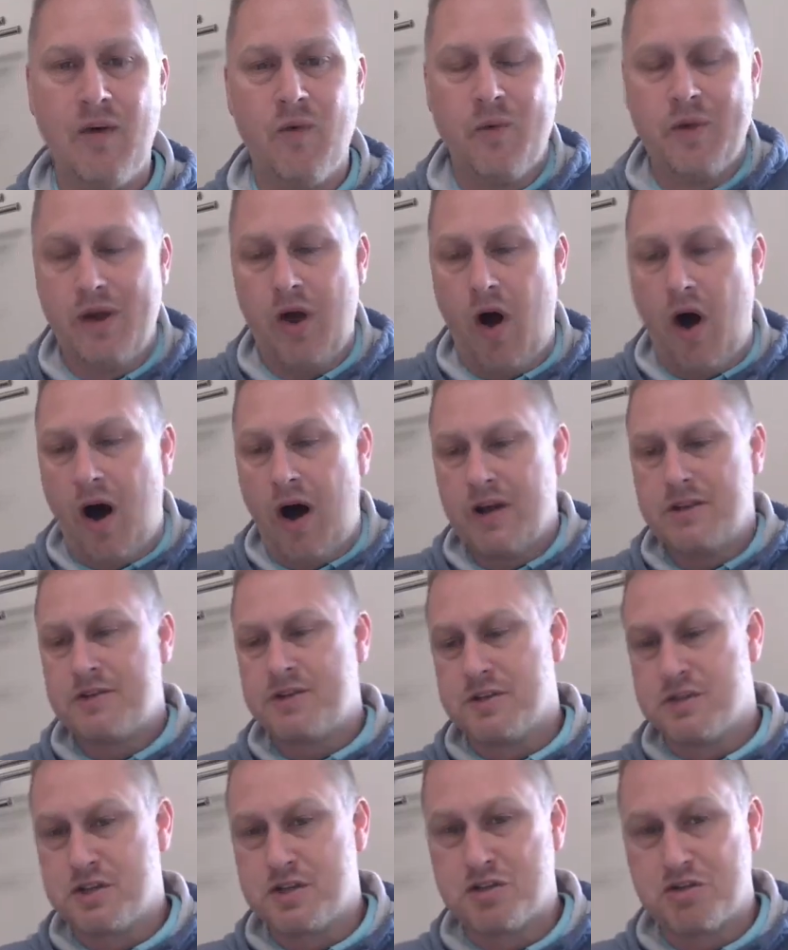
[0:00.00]
We ought
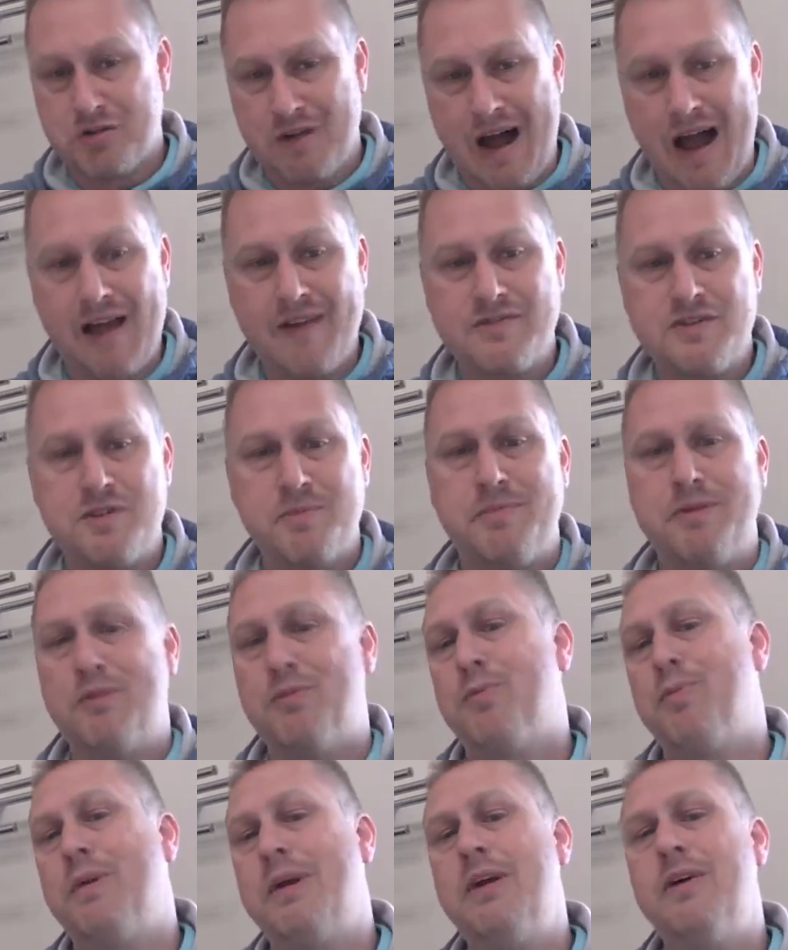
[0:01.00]
to strive to be
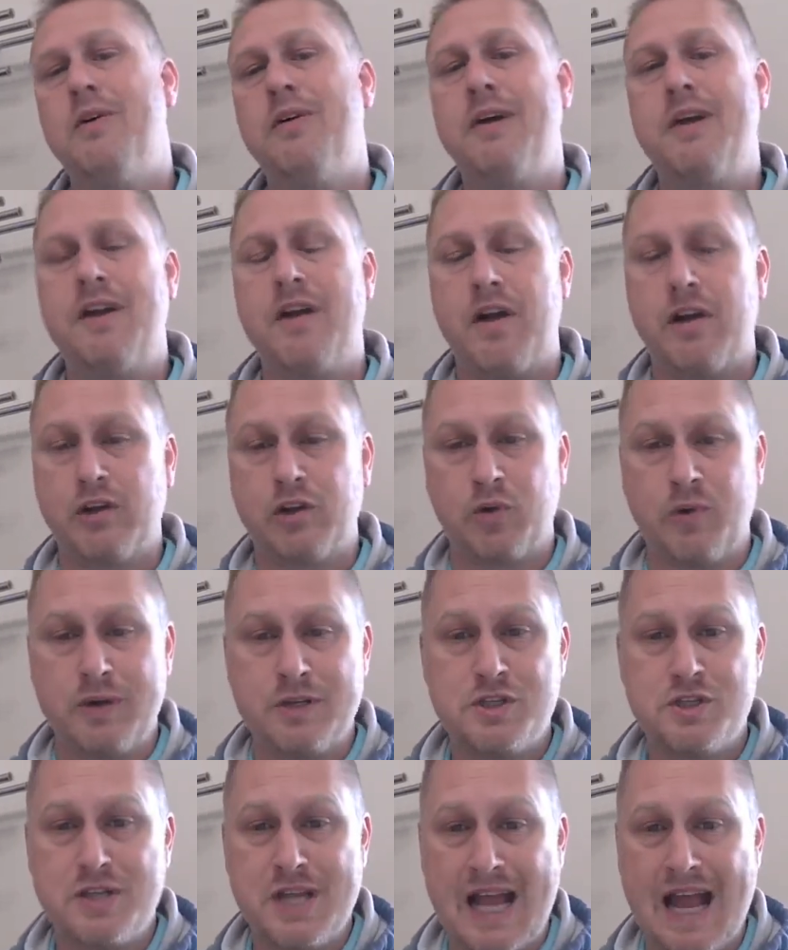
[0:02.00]
real in our
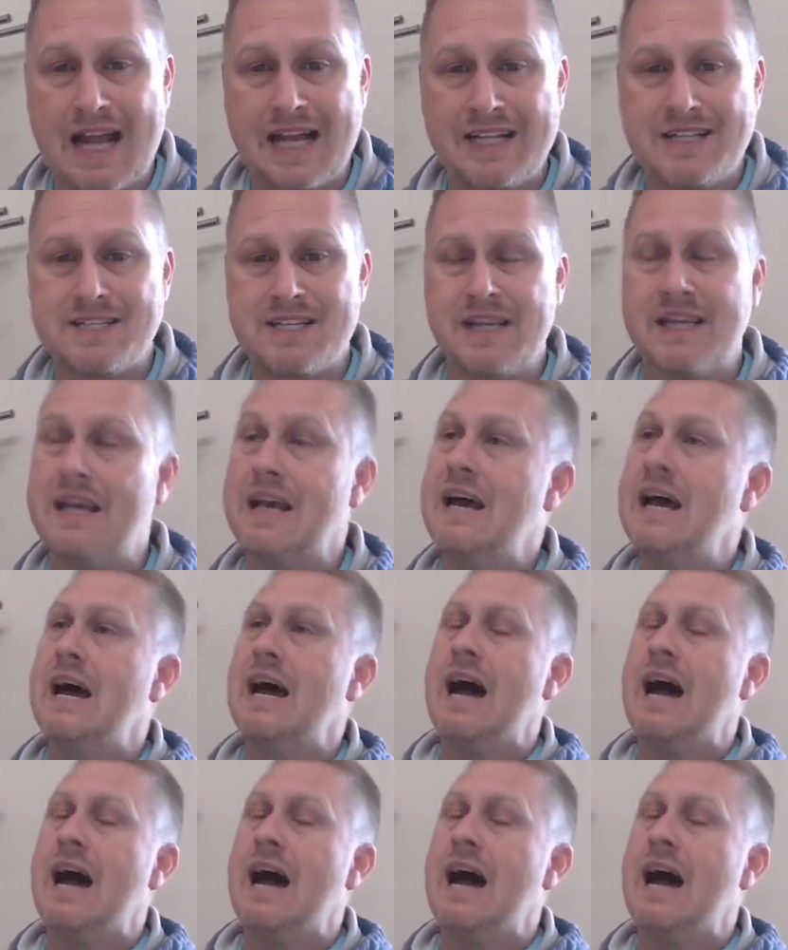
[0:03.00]
Christianity.